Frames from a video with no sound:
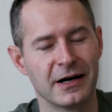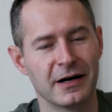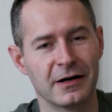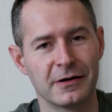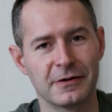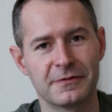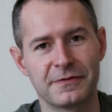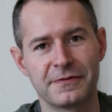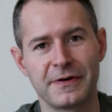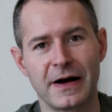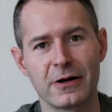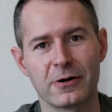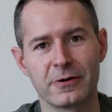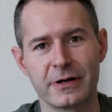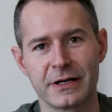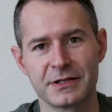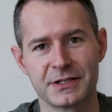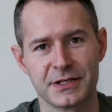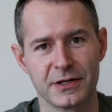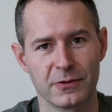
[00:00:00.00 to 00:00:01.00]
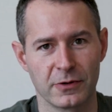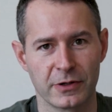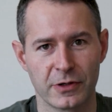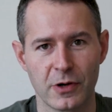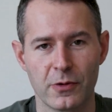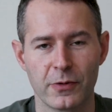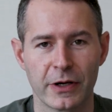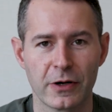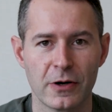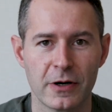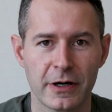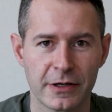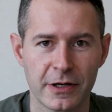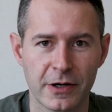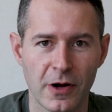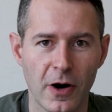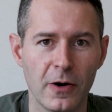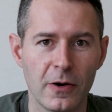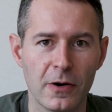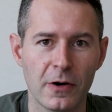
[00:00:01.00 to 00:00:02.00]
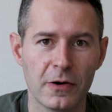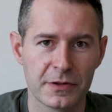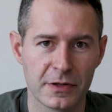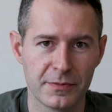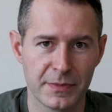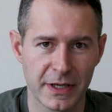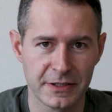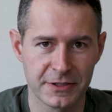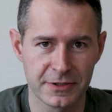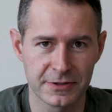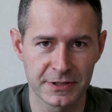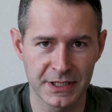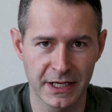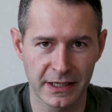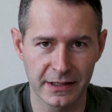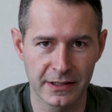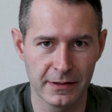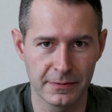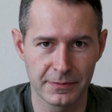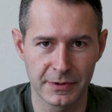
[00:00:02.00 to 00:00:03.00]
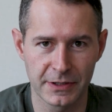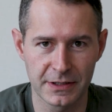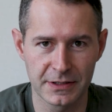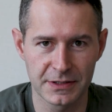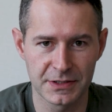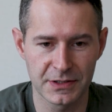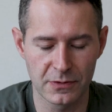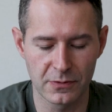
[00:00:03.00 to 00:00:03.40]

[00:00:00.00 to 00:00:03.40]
of firings that were going on in all the major tech companies.